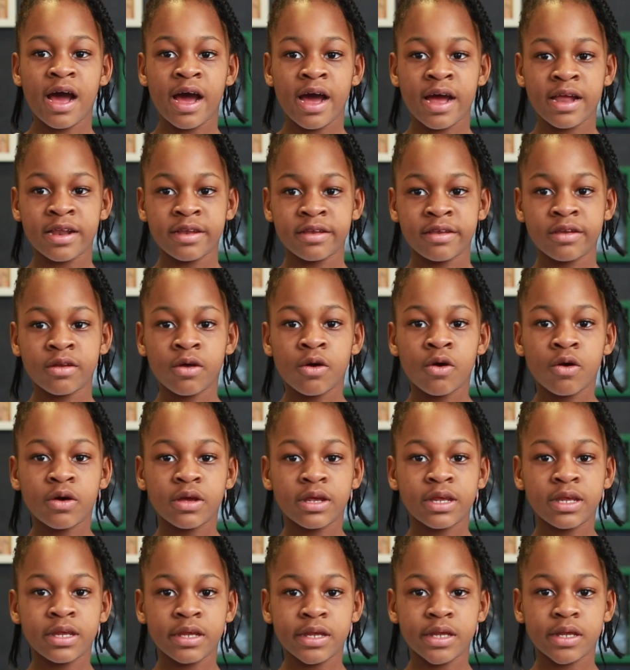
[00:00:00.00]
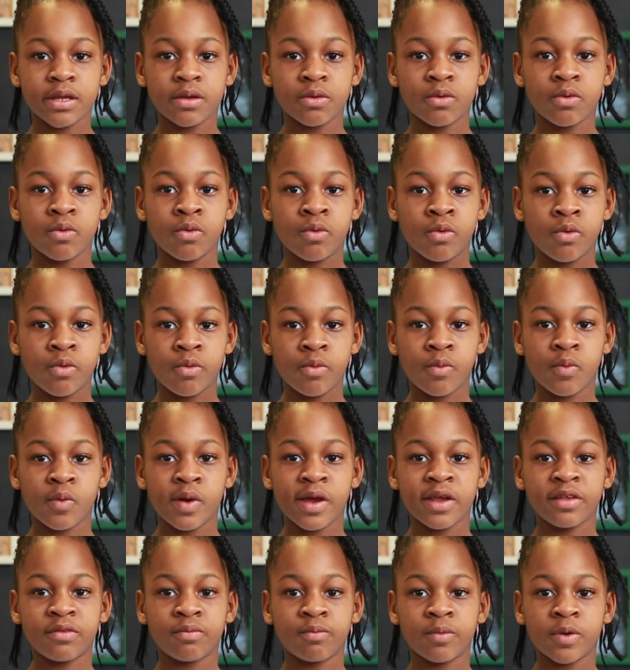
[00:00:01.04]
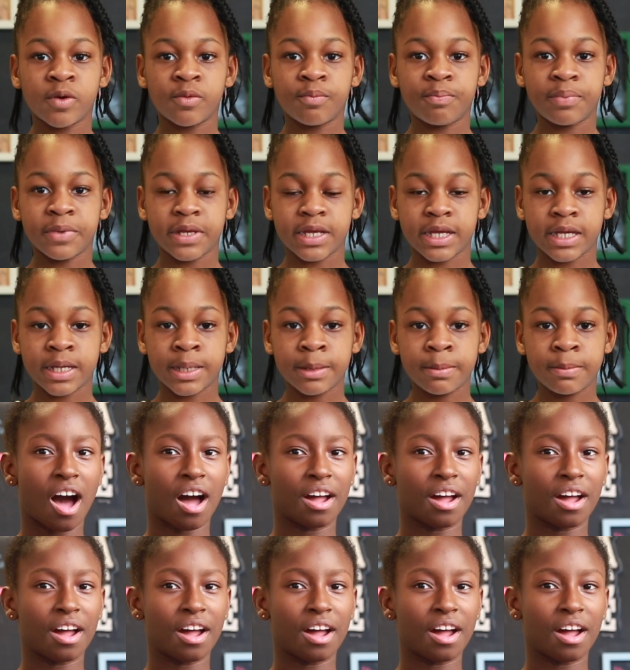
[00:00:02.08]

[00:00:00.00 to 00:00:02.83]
and he always will be.